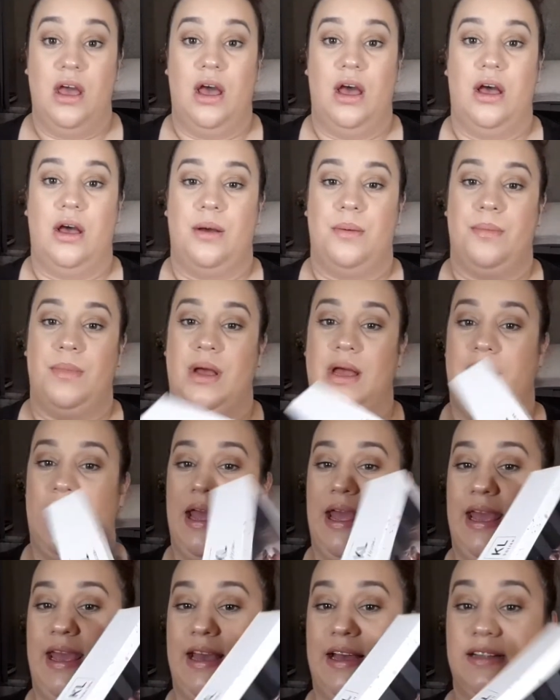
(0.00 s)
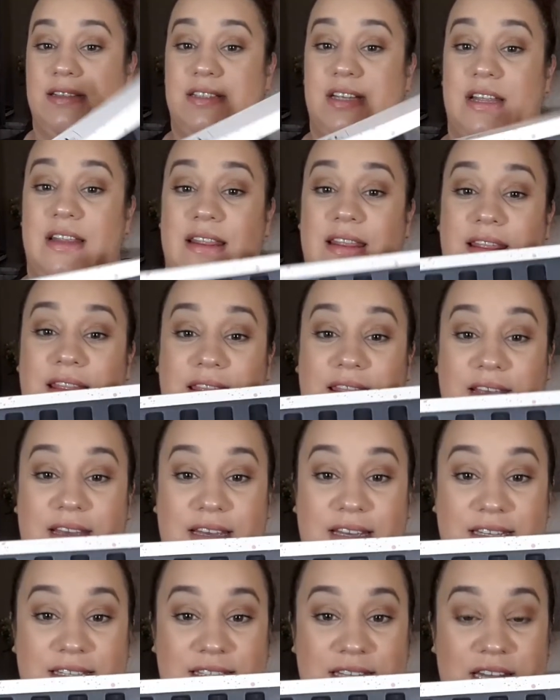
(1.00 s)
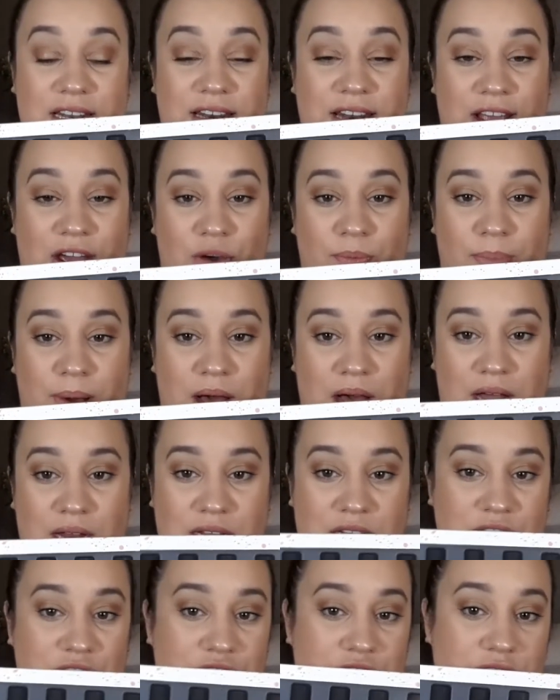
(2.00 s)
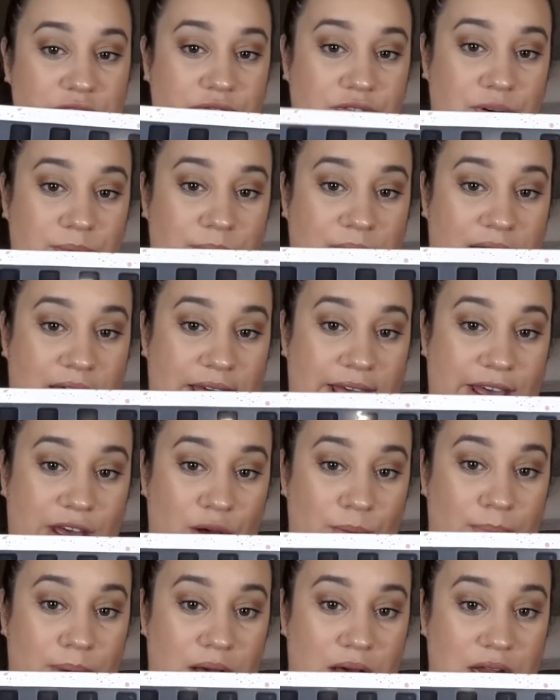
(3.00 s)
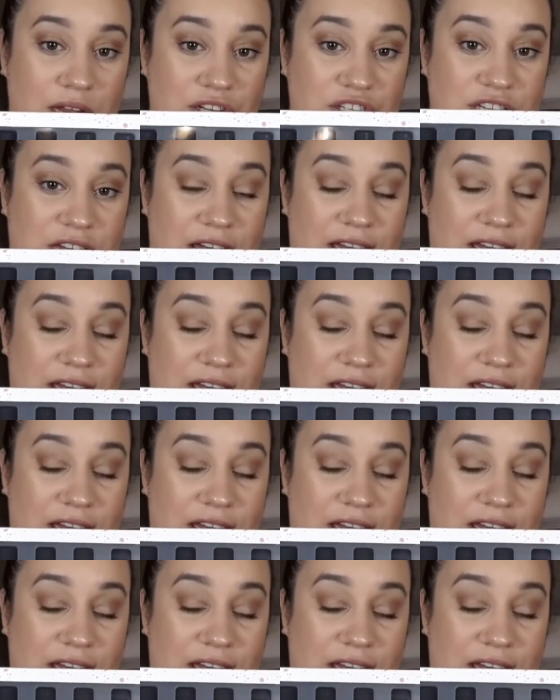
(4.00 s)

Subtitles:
And this nail polish from KL Polish,